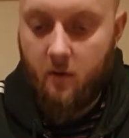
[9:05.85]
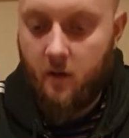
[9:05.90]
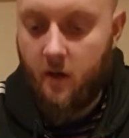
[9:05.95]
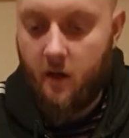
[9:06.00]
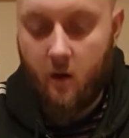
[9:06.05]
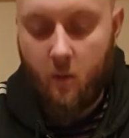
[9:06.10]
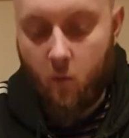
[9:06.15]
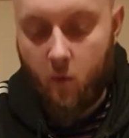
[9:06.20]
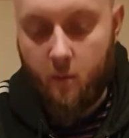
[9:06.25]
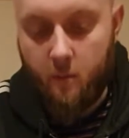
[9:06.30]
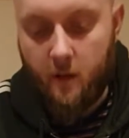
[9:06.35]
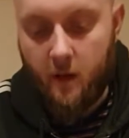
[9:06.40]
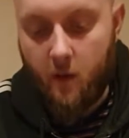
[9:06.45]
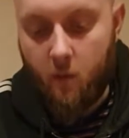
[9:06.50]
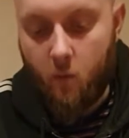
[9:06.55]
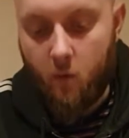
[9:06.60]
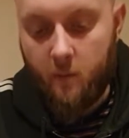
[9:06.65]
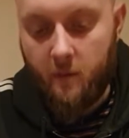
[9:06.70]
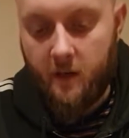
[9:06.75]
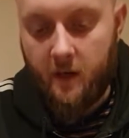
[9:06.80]
Like it
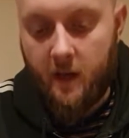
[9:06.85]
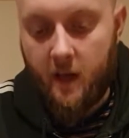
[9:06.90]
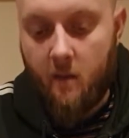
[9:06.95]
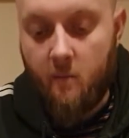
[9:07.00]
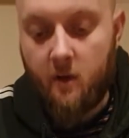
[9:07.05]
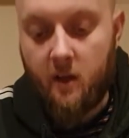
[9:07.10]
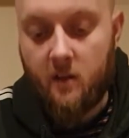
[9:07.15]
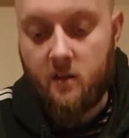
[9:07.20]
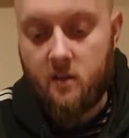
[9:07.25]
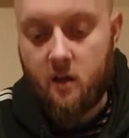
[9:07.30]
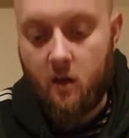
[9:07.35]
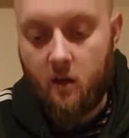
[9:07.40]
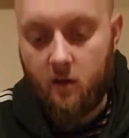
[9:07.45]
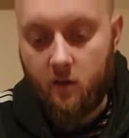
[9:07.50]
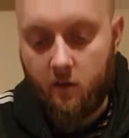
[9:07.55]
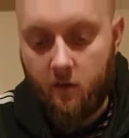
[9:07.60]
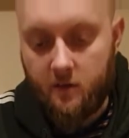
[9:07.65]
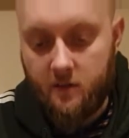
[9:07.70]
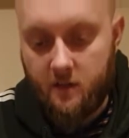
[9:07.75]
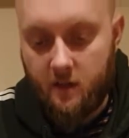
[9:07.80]
won me the game against
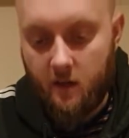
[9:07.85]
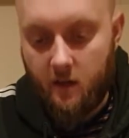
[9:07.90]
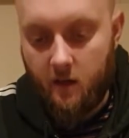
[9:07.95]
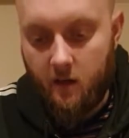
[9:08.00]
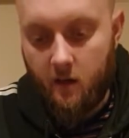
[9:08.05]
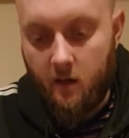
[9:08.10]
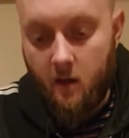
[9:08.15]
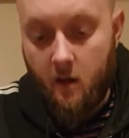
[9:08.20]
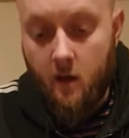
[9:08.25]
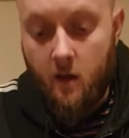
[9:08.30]
Altergeist today,